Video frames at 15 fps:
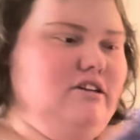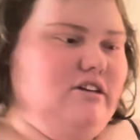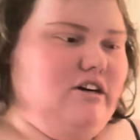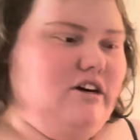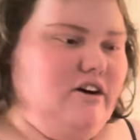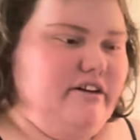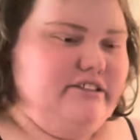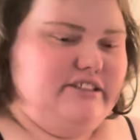
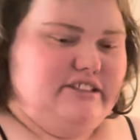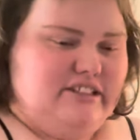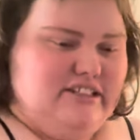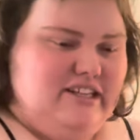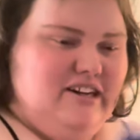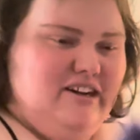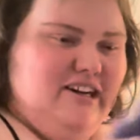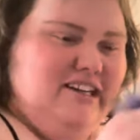Oh, and
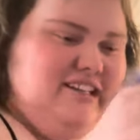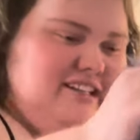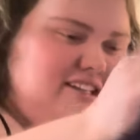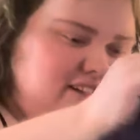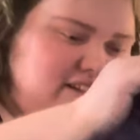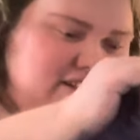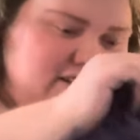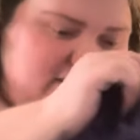she,
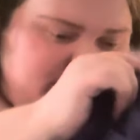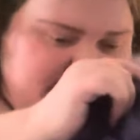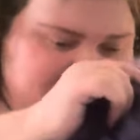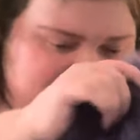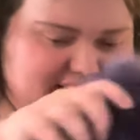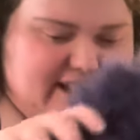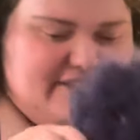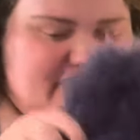
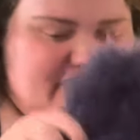yeah,